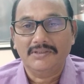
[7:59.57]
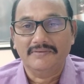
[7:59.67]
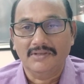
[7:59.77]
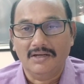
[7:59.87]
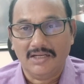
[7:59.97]
he
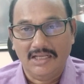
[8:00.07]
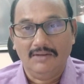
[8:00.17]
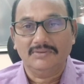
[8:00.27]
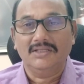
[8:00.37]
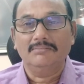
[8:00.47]
will
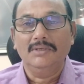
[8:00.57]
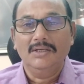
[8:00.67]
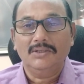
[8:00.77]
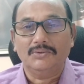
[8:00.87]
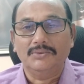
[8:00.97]
allow them
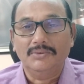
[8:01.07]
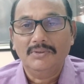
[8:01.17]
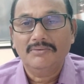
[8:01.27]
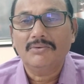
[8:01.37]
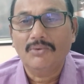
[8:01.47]
to
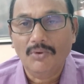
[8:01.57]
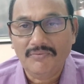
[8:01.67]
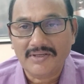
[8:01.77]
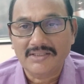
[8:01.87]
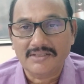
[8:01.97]
go
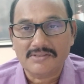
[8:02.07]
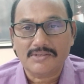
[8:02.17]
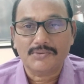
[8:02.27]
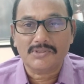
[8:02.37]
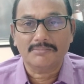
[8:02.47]
for the
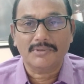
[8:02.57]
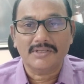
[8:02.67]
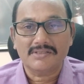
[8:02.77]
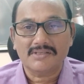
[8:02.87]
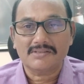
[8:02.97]
execution
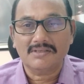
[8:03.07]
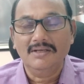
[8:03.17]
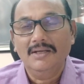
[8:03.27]
proceedings.